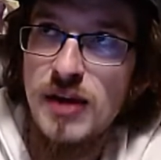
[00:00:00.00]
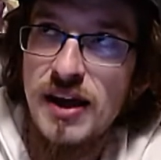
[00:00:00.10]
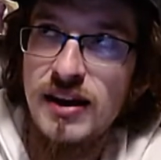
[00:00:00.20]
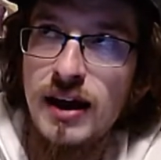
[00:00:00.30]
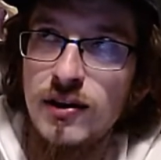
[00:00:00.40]

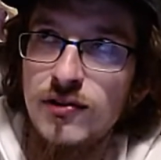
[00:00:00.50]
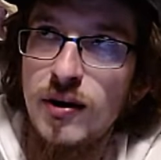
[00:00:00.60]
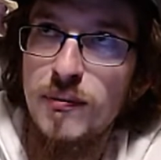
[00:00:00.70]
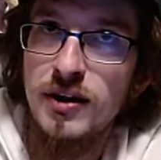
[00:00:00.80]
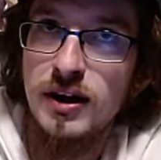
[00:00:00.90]
deck is
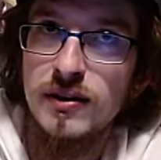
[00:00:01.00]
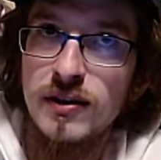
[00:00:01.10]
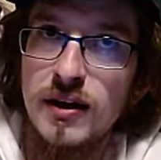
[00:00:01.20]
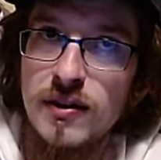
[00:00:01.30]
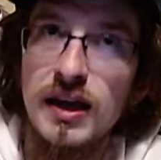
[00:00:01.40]
something
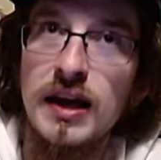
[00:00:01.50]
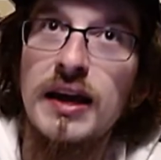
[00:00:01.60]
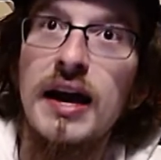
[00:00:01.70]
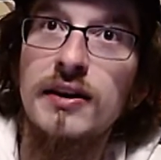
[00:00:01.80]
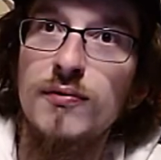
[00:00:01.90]
that they
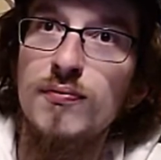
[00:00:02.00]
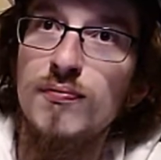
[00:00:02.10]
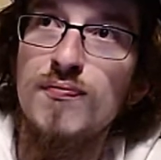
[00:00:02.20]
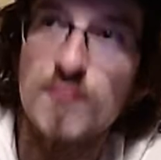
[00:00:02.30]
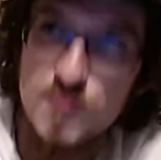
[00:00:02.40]
kind of
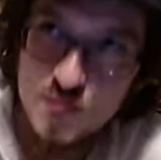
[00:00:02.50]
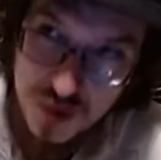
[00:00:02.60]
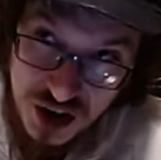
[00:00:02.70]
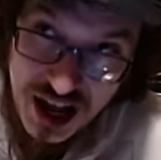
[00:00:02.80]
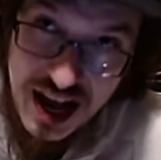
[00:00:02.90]

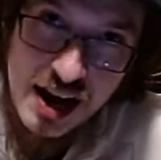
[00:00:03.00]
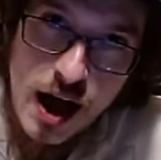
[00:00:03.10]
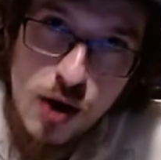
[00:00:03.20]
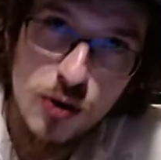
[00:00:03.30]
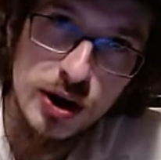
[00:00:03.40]
plan
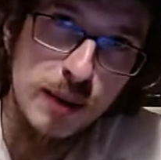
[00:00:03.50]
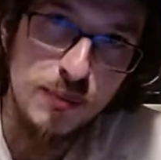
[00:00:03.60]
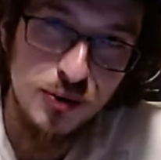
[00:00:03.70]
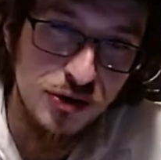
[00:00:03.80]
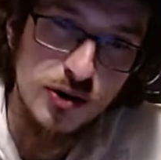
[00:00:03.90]
out a
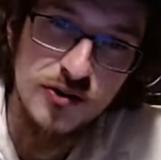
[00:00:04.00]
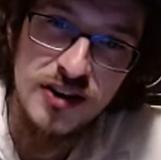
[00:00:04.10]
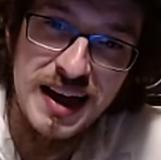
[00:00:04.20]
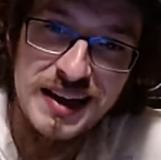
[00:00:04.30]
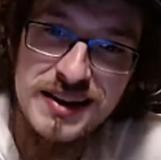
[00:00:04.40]
couple turns
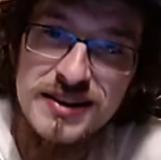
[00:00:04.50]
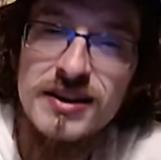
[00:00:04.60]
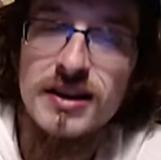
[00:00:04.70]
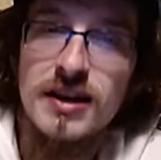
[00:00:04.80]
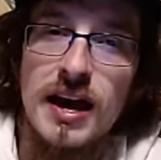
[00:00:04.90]
ahead,
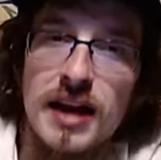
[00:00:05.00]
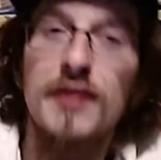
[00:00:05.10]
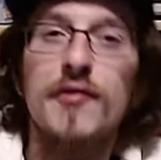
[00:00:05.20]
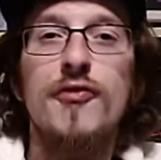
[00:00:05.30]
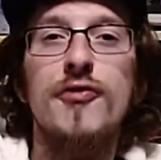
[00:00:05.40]
and
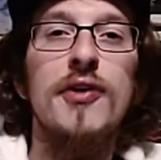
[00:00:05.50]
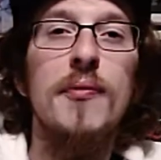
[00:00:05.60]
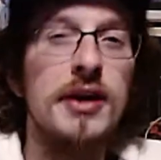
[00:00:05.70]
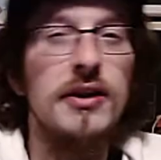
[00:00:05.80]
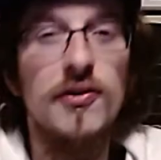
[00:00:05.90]
if
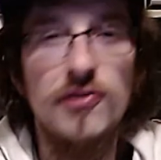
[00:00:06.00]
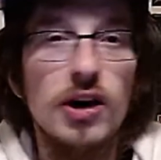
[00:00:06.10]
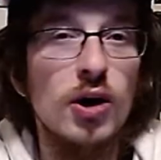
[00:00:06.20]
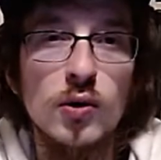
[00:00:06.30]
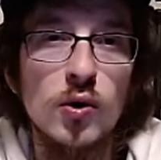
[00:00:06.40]
something doesn't
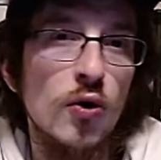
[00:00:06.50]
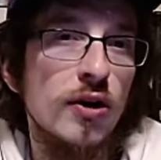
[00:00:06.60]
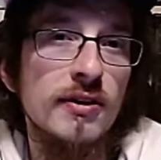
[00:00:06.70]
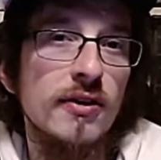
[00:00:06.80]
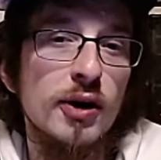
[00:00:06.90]
go
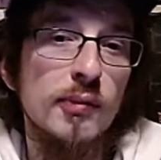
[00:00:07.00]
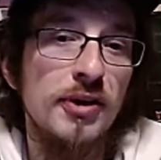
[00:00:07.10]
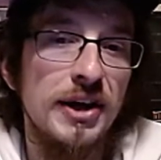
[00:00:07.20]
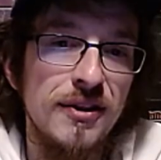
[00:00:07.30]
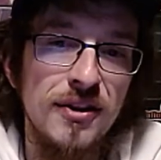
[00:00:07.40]
according to their
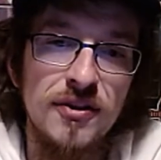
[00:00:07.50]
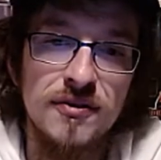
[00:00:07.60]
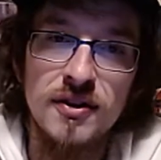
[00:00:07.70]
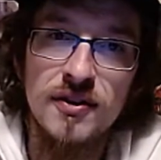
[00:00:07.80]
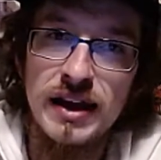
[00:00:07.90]
plan, then
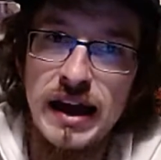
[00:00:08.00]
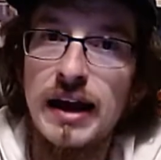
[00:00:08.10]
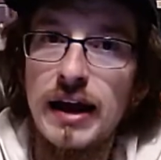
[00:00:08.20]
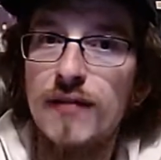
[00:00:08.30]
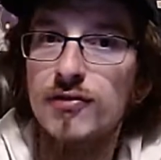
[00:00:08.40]
they kind
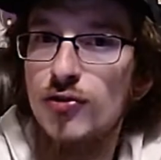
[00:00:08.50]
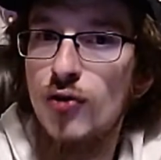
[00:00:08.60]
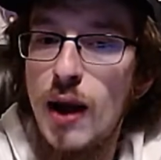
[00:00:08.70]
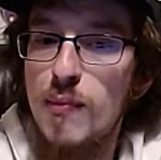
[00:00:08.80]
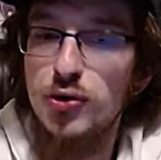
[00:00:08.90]
of have to
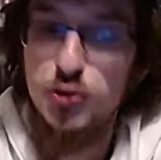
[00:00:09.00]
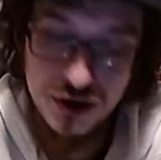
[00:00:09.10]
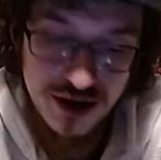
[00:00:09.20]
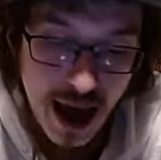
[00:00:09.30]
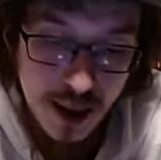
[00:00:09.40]
scramble to
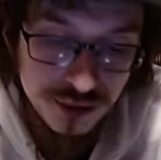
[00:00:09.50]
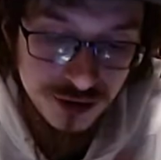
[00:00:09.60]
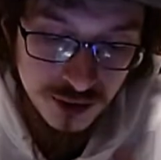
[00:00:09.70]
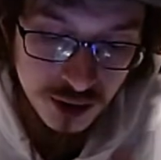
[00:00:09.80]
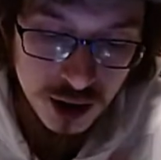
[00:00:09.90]
adapt.
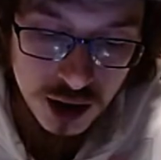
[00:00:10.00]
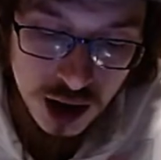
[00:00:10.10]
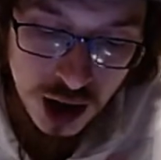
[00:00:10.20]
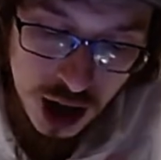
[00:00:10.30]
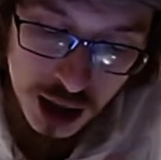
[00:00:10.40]

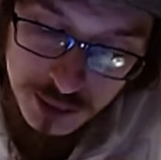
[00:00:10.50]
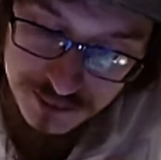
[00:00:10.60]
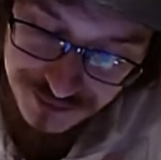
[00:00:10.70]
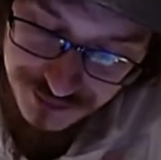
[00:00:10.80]
Mastamon,